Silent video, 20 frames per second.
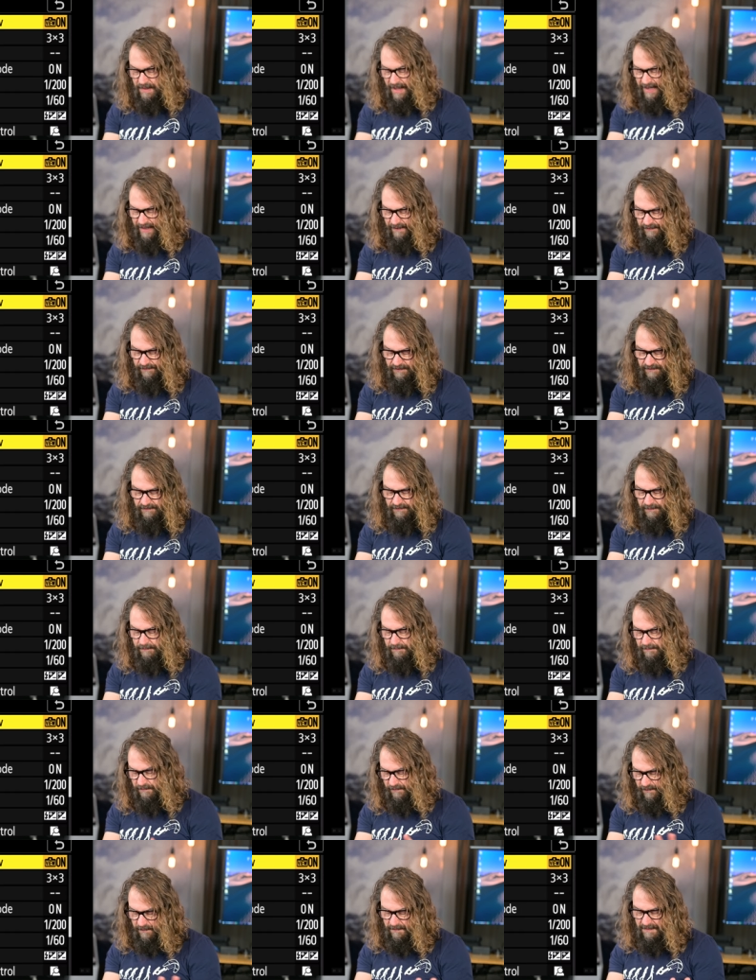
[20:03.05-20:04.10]
I can see
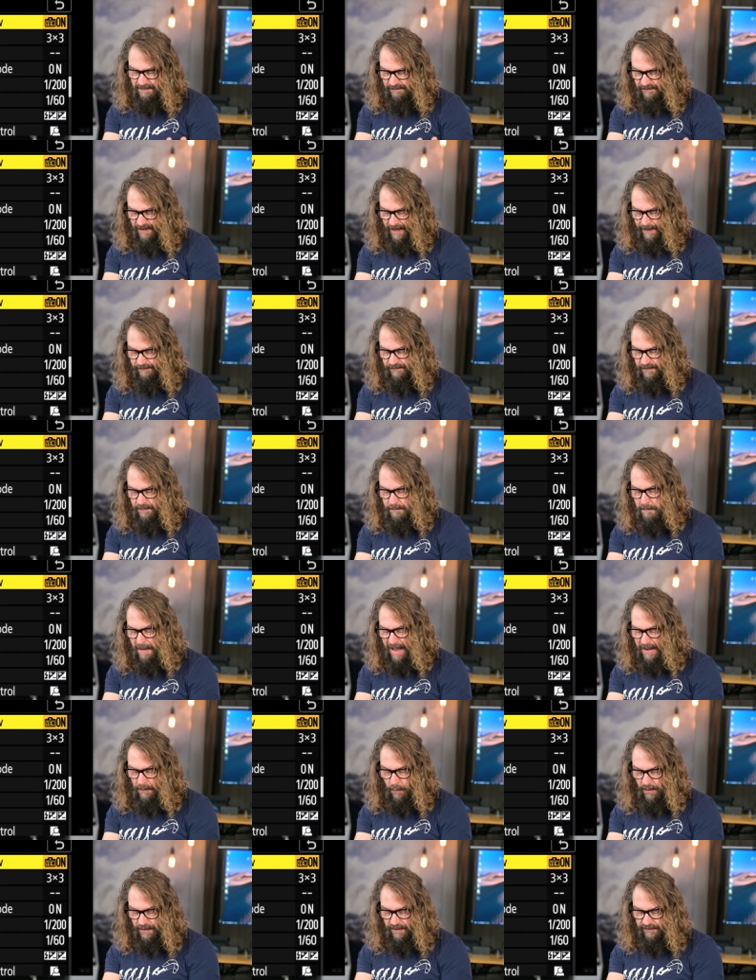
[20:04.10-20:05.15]
some, some times you
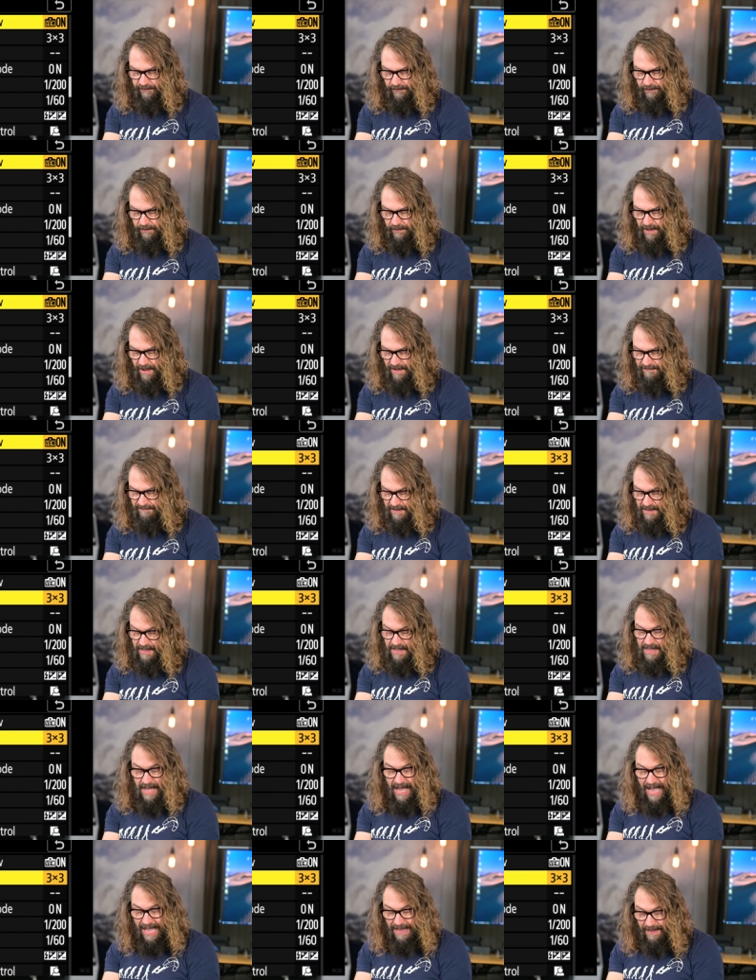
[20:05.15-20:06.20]
might wanna turn it off.
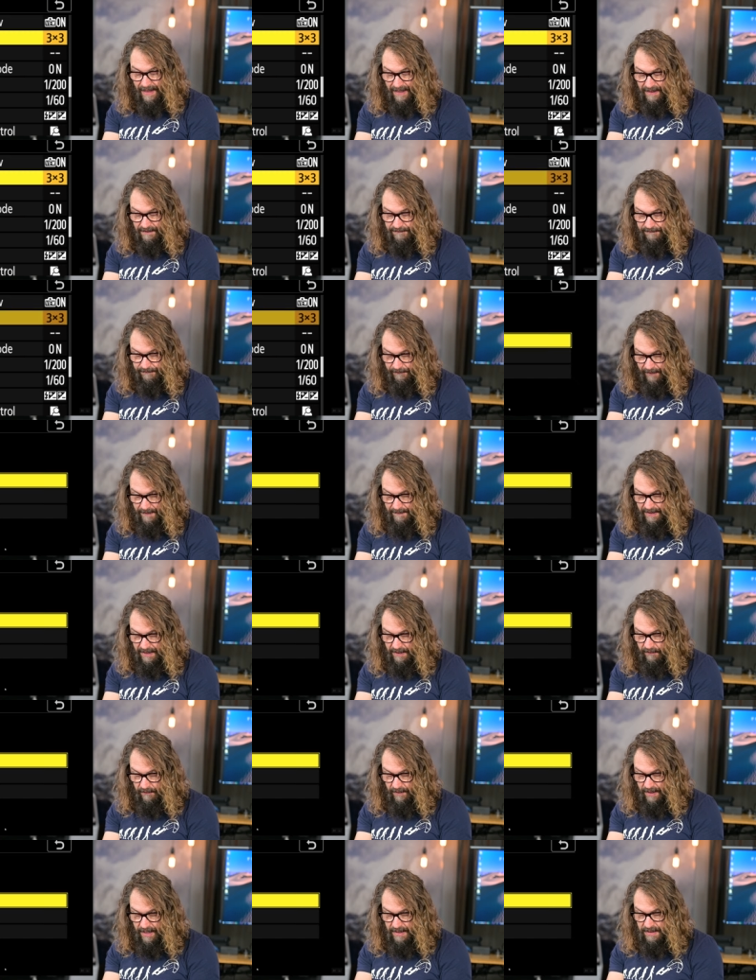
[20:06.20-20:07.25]
I like a framing
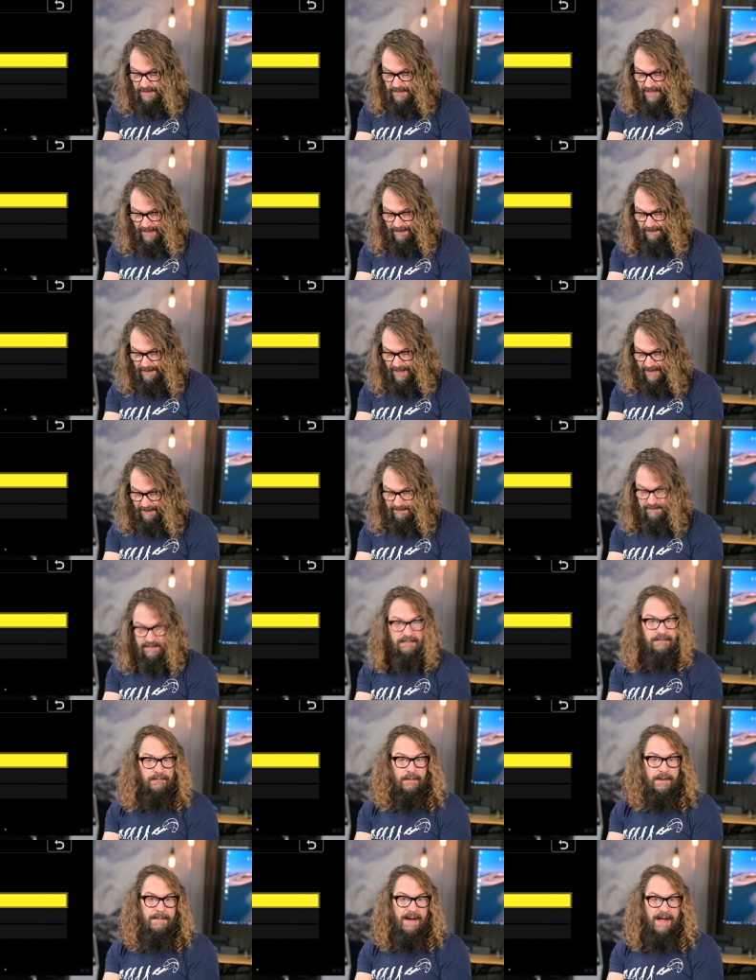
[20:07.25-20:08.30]
grid. I like the
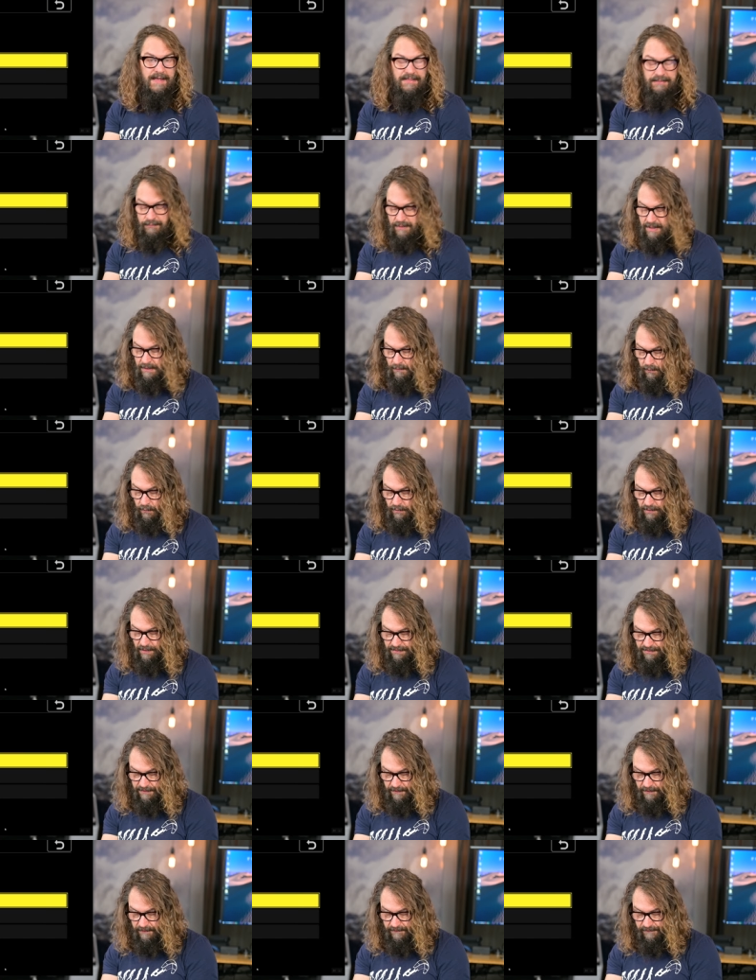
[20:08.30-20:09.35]
three by three rule of
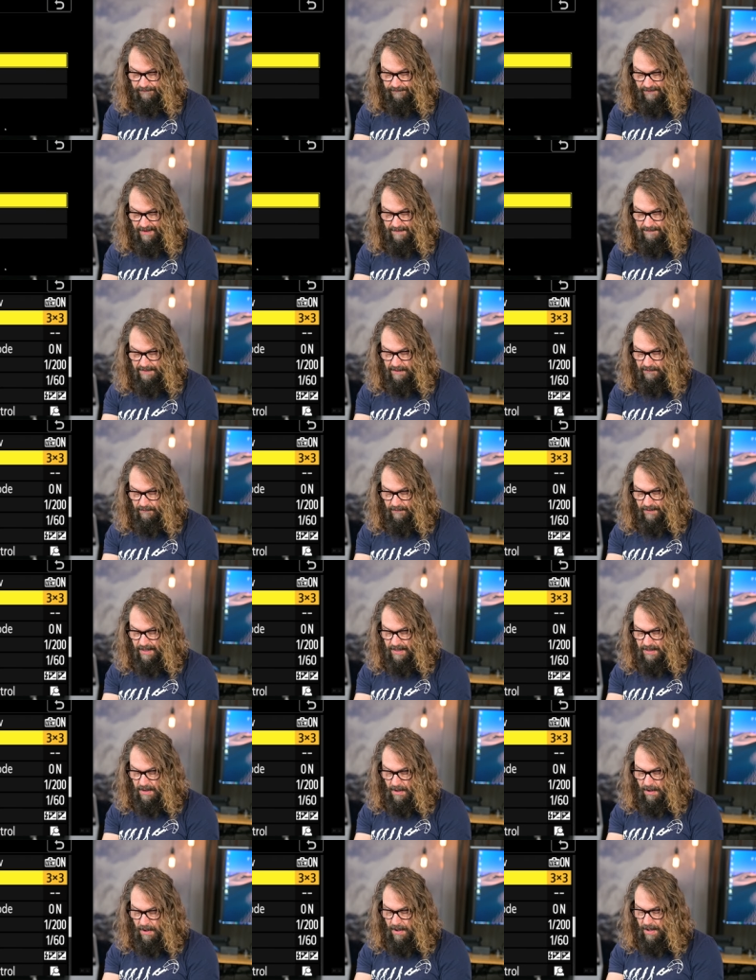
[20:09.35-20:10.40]
thirds framing
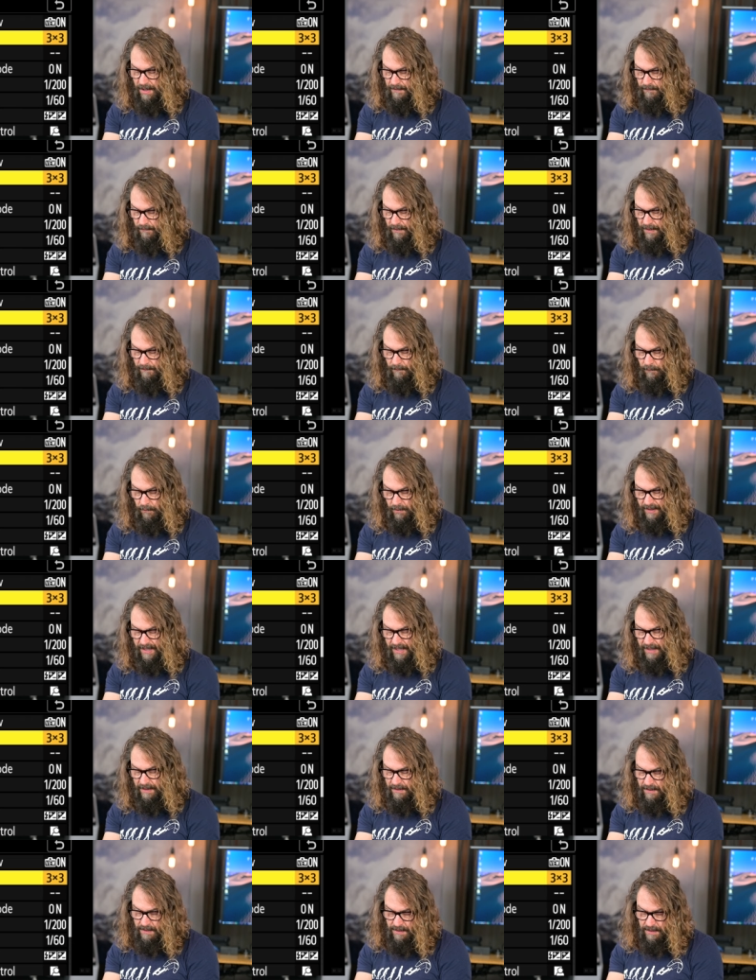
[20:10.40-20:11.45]
grid on when I'm
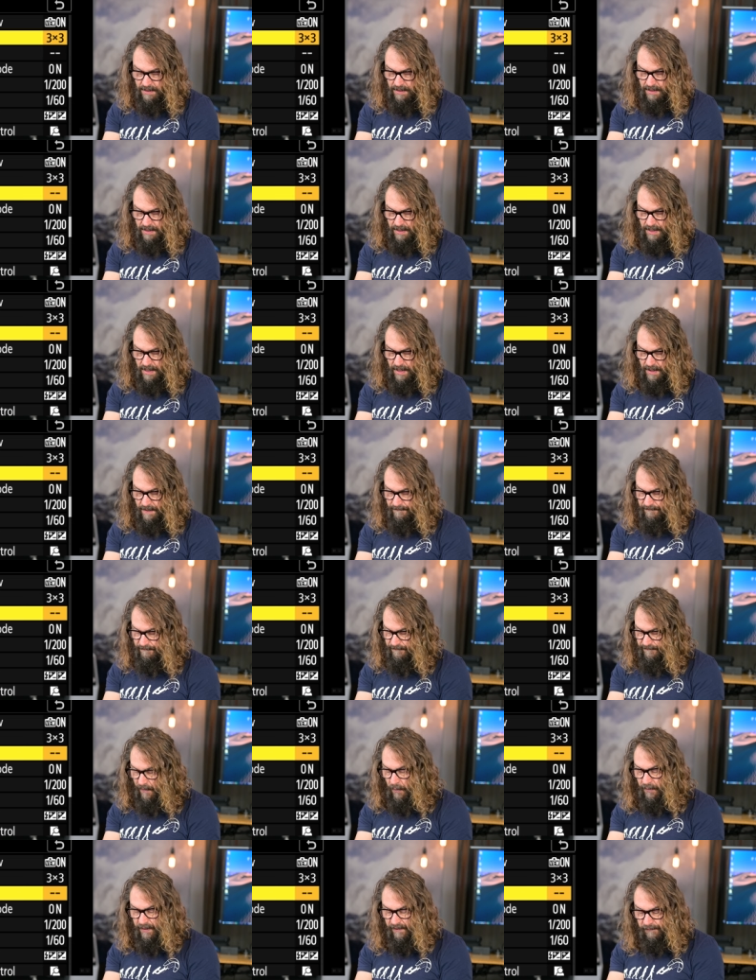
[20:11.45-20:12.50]
working. Um,
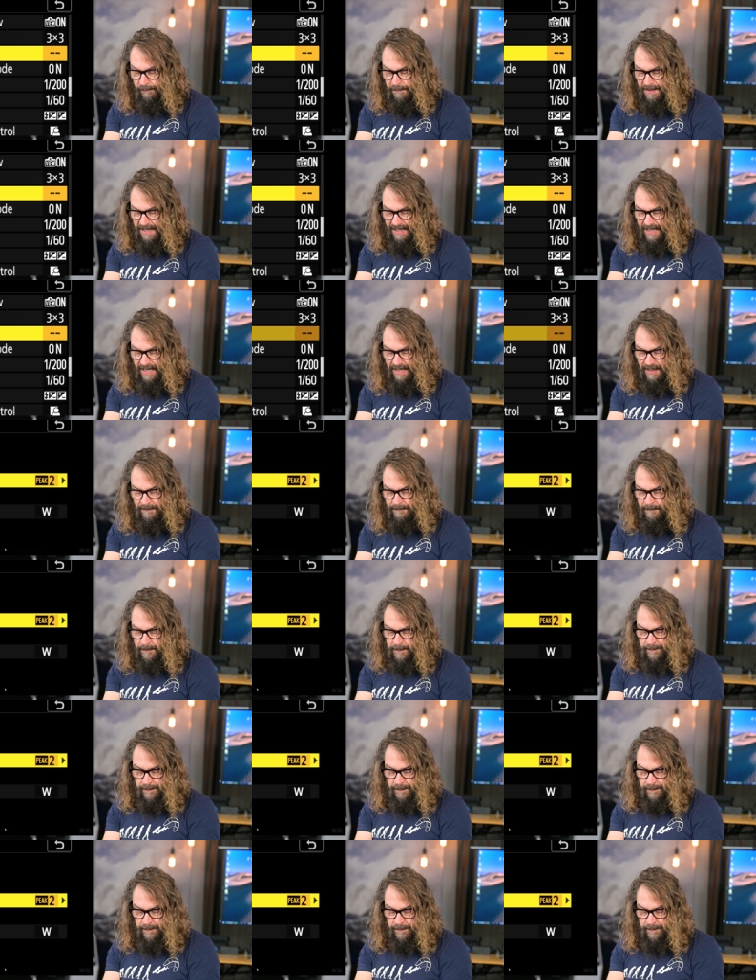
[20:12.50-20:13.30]
focus peaking.